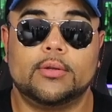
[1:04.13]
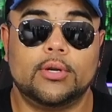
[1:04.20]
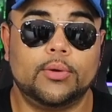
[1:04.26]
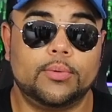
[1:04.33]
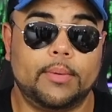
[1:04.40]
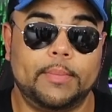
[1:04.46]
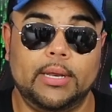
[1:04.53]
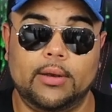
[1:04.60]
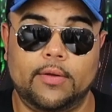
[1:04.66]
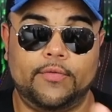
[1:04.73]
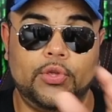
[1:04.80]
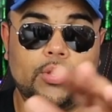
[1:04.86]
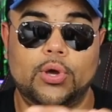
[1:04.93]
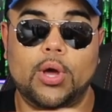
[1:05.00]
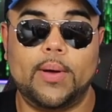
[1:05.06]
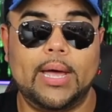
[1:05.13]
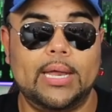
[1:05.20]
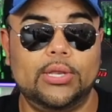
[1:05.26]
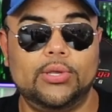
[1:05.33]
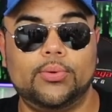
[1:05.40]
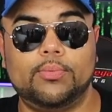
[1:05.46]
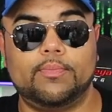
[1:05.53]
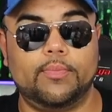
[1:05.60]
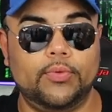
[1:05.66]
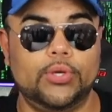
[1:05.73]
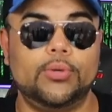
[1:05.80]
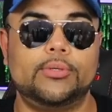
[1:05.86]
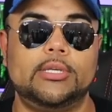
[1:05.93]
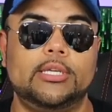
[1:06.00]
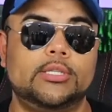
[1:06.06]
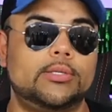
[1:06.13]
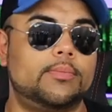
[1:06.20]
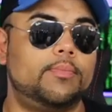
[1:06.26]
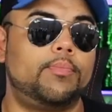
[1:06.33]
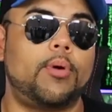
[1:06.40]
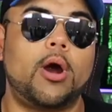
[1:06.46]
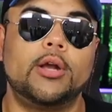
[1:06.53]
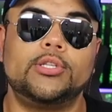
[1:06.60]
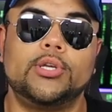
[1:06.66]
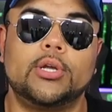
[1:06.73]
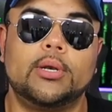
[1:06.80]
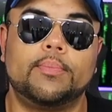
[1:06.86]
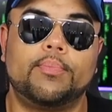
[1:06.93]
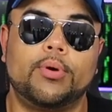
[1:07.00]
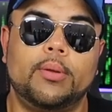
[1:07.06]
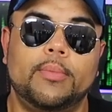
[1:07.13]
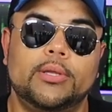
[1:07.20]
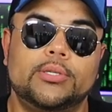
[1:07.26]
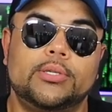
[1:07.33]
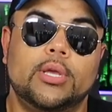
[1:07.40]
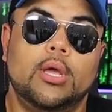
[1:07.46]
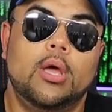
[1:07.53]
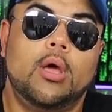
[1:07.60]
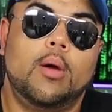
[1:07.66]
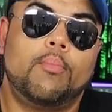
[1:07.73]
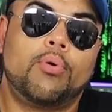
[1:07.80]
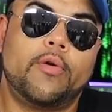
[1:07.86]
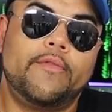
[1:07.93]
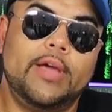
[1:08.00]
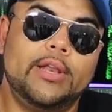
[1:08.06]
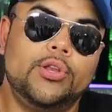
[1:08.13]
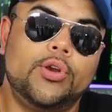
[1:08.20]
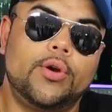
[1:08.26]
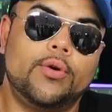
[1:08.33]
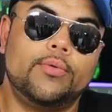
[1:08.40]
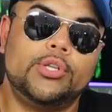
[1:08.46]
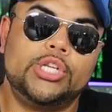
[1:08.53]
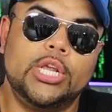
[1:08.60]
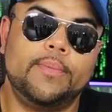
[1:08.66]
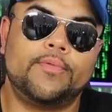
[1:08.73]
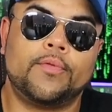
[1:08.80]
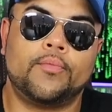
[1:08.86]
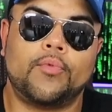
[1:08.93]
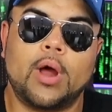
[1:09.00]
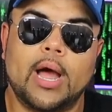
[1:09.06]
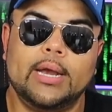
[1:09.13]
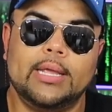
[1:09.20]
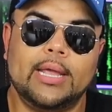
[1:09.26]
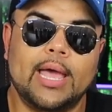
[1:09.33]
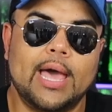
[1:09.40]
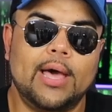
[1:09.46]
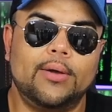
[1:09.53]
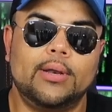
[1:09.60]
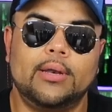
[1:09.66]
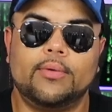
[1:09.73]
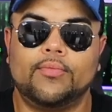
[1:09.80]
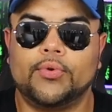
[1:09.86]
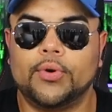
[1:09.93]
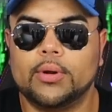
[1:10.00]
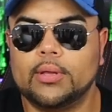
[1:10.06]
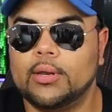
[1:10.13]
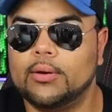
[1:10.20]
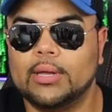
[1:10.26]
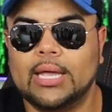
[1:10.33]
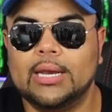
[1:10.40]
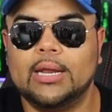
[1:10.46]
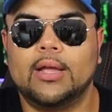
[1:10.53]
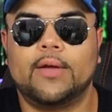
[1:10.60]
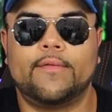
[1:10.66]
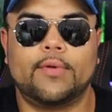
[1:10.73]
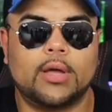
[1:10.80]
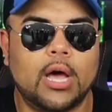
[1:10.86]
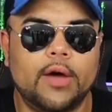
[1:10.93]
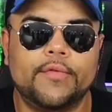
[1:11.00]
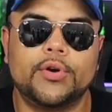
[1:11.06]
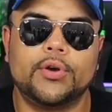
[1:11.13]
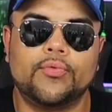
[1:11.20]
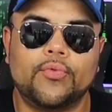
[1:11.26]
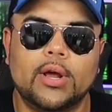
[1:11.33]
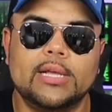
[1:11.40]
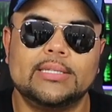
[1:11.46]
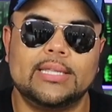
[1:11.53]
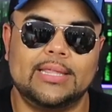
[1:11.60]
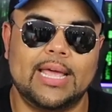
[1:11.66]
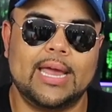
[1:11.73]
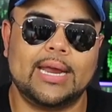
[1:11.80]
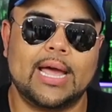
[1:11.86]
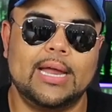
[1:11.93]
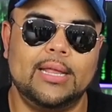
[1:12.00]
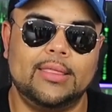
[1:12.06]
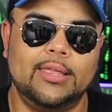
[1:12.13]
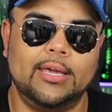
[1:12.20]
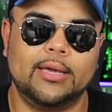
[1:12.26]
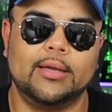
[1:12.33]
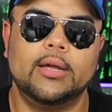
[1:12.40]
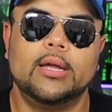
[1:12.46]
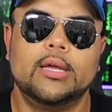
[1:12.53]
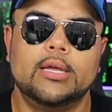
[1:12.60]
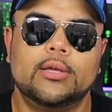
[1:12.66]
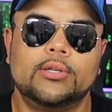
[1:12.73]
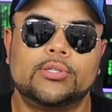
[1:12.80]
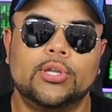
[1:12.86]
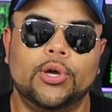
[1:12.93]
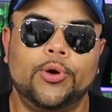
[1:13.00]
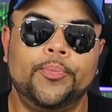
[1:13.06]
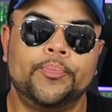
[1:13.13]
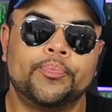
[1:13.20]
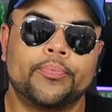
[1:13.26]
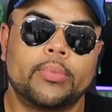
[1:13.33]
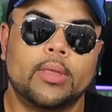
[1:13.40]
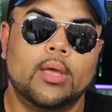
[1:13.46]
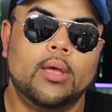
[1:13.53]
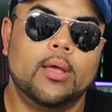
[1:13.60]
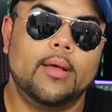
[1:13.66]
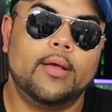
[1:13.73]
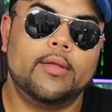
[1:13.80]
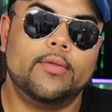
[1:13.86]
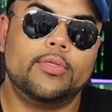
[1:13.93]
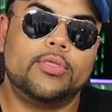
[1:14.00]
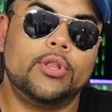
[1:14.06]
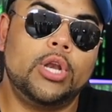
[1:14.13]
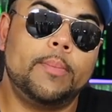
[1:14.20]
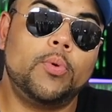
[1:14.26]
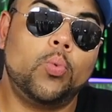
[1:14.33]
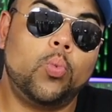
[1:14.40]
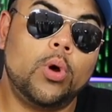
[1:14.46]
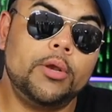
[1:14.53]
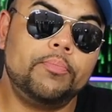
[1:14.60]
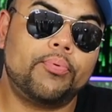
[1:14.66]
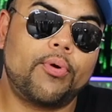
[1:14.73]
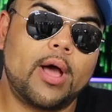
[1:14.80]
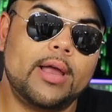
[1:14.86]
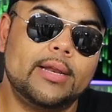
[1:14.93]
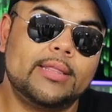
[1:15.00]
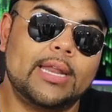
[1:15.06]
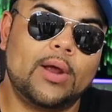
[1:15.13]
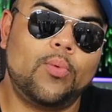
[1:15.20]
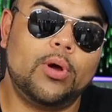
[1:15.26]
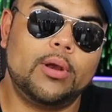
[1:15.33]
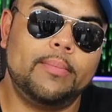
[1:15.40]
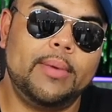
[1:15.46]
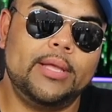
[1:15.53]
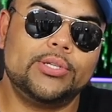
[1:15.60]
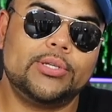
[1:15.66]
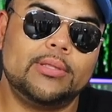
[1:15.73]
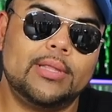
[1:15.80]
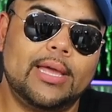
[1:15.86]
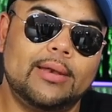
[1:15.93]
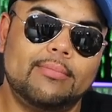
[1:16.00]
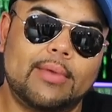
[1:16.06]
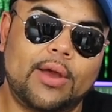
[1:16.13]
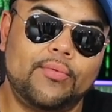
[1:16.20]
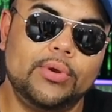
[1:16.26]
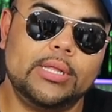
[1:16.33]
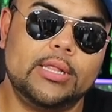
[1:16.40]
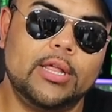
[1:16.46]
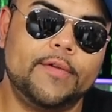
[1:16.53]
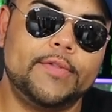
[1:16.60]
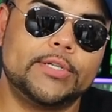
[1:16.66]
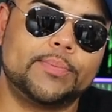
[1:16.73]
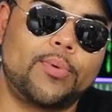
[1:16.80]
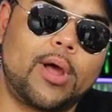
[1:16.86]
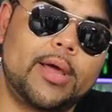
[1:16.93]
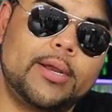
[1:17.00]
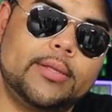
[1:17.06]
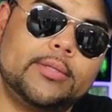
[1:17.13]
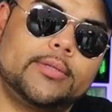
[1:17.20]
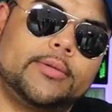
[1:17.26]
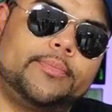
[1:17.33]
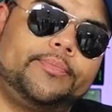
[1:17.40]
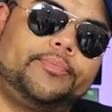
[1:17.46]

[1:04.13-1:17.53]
I mean, if you go ahead and you use these parts, you're going to pretty much prevent your Jeep from rotting out and getting covered in rust and that kind of thing. So the number 1 product that I want to mention, that I really love this product,